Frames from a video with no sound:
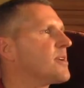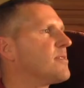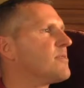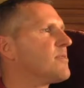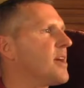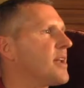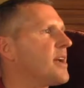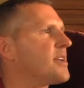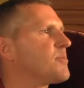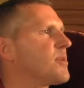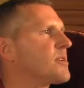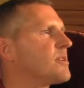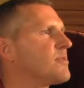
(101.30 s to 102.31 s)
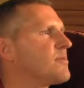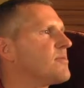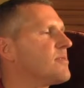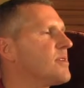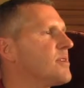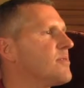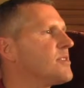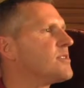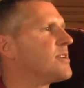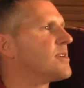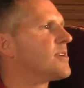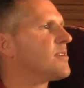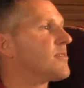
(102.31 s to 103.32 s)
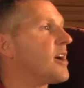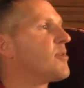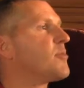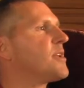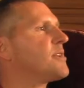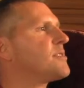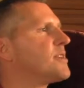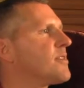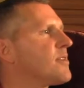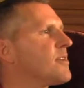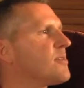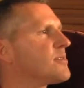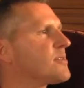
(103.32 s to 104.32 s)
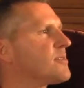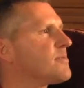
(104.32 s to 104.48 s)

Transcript: of that aspect of combat engineering also.